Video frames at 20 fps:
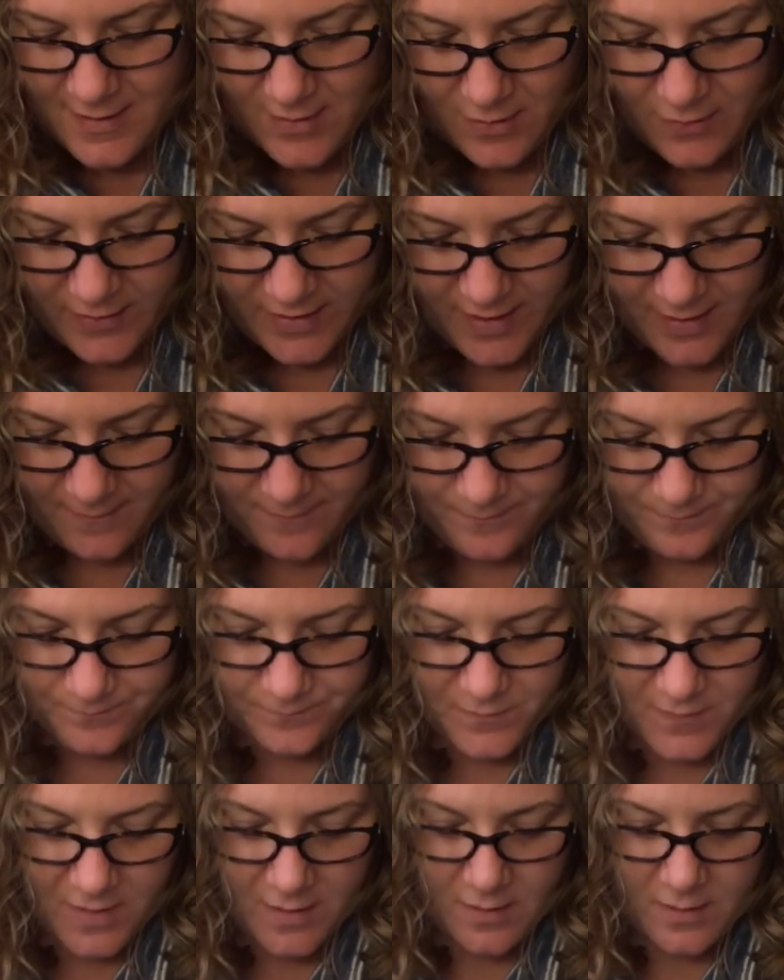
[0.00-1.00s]
oh yeah,
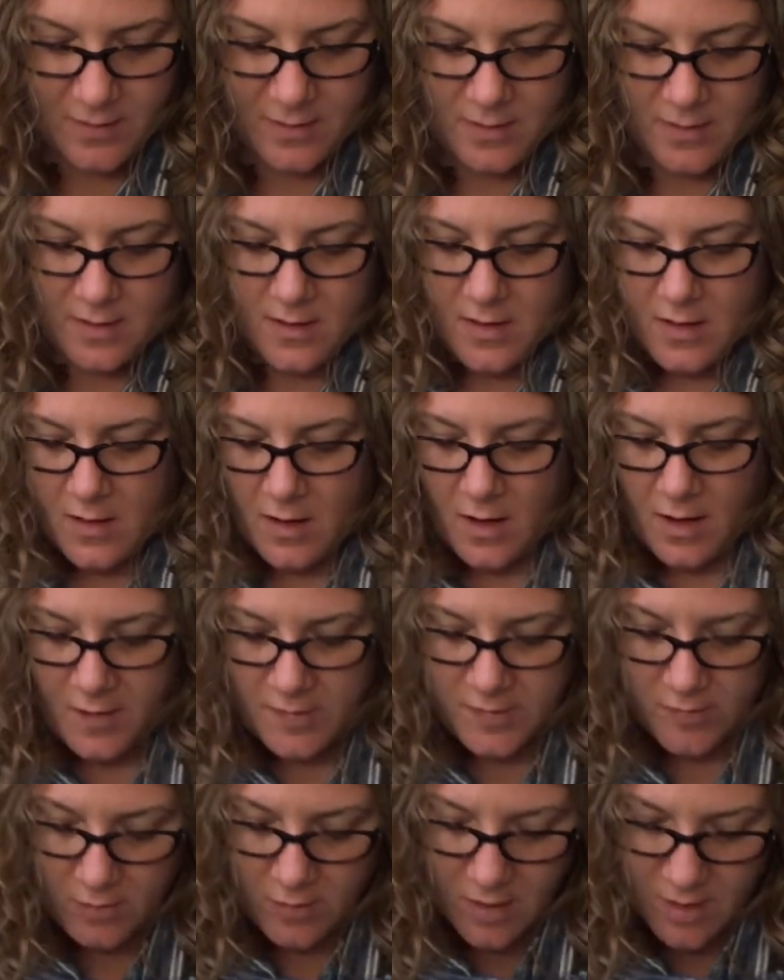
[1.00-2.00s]

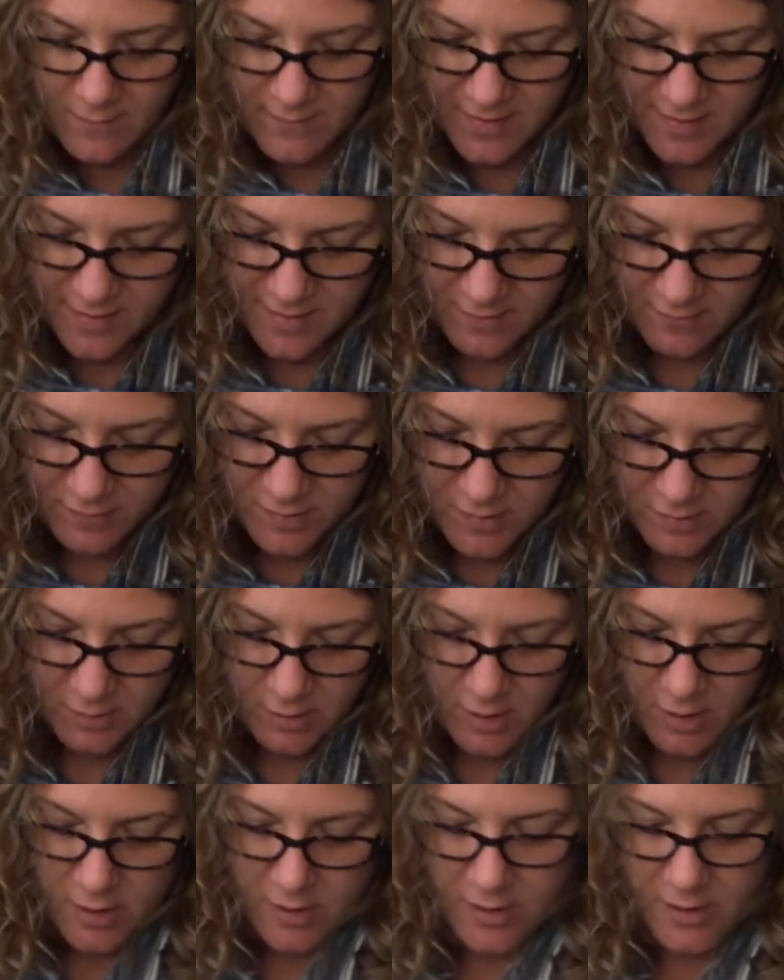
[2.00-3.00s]
got myself some
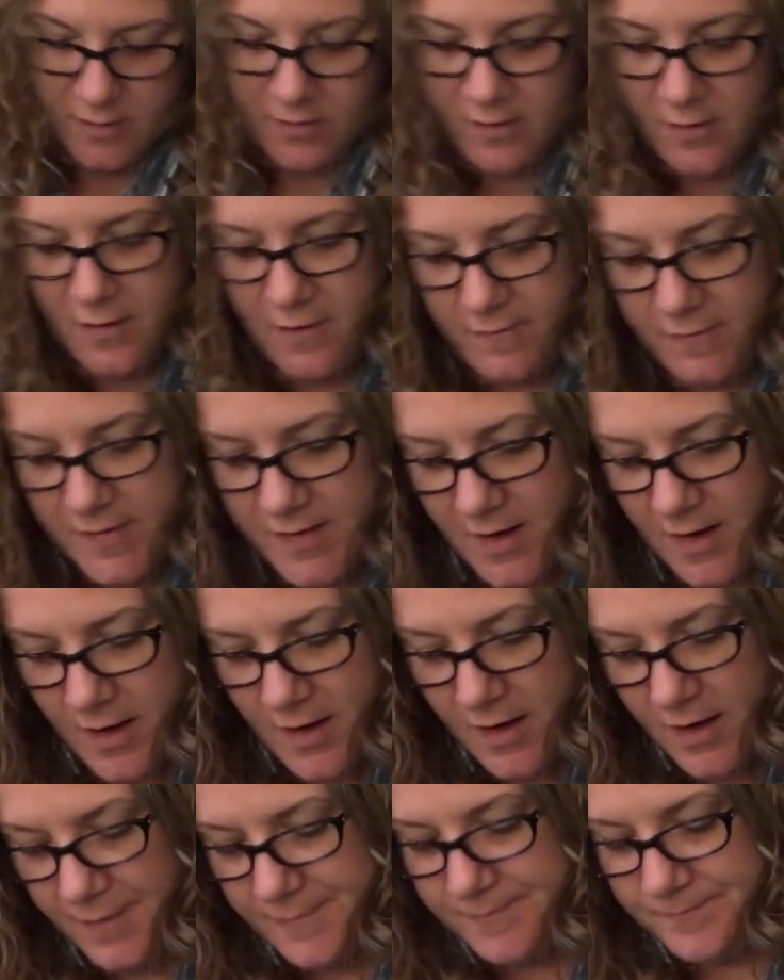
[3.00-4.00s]
garden gloves.
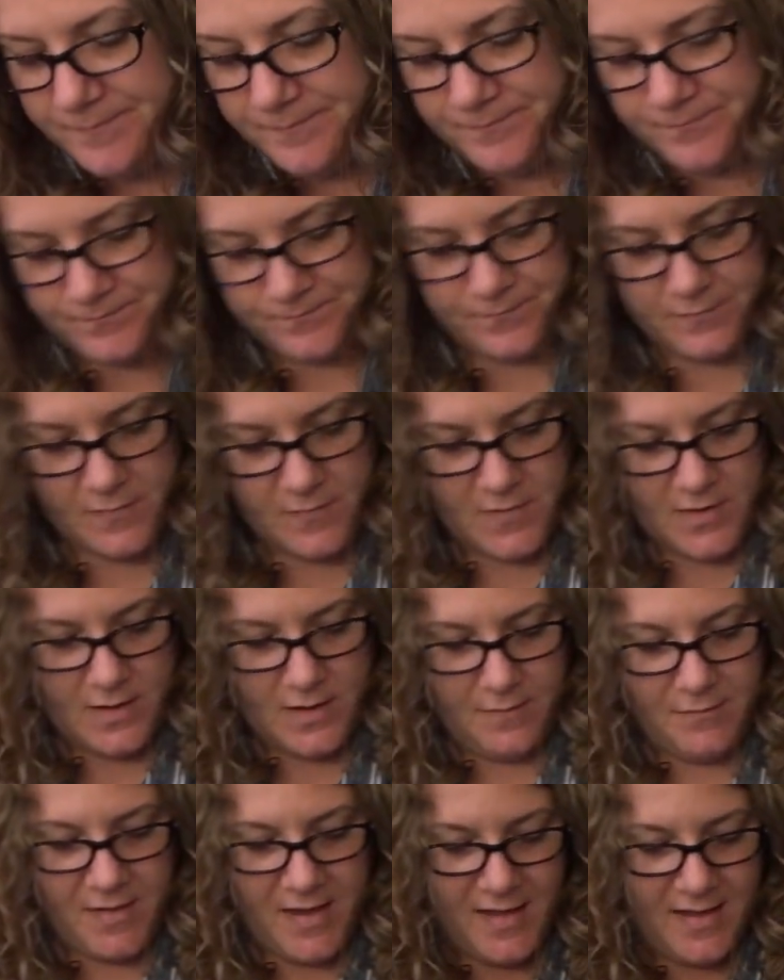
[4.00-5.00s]
Um,
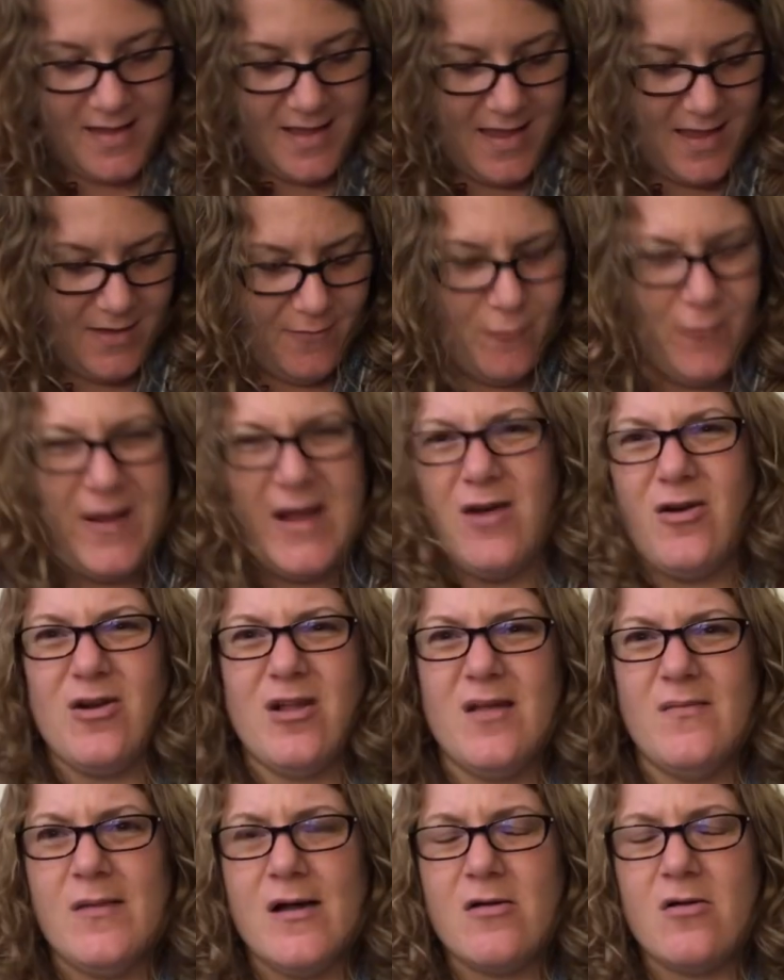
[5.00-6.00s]
I'm kind of weird
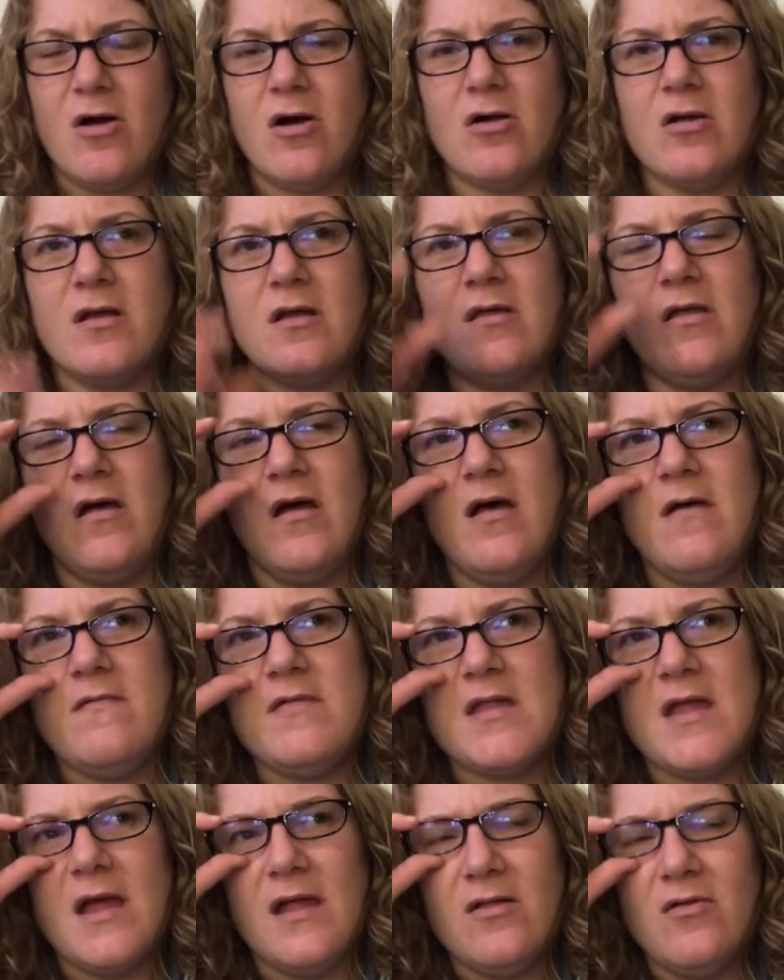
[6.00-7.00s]
about garden gloves.
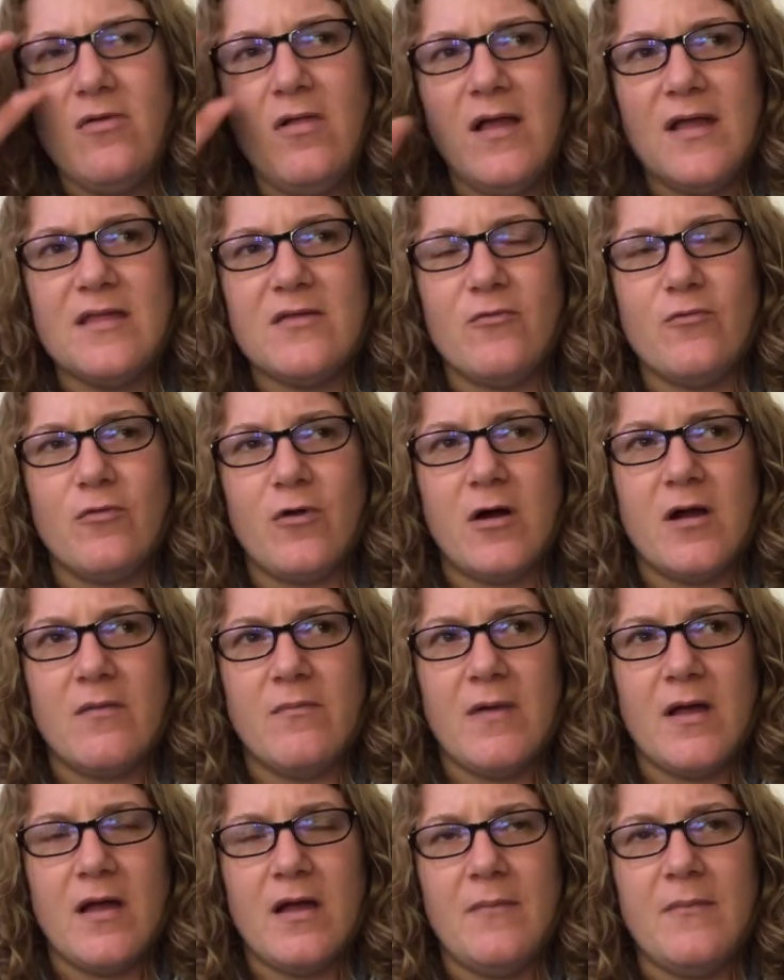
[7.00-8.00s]
I don't like to work in
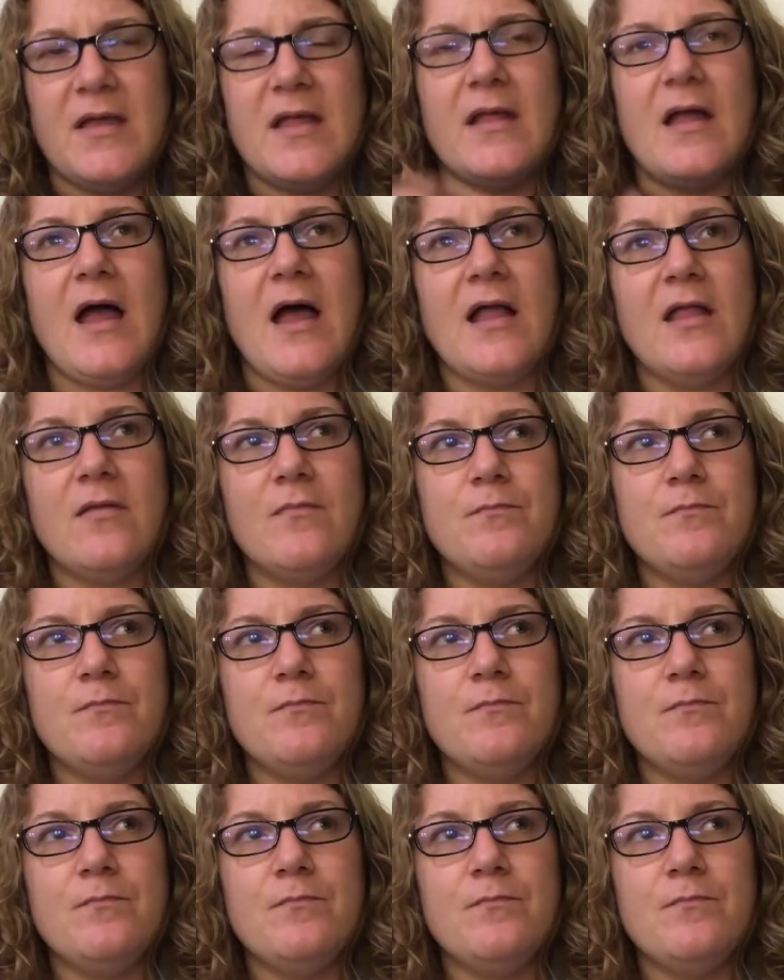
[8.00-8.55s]
my, I mean, I,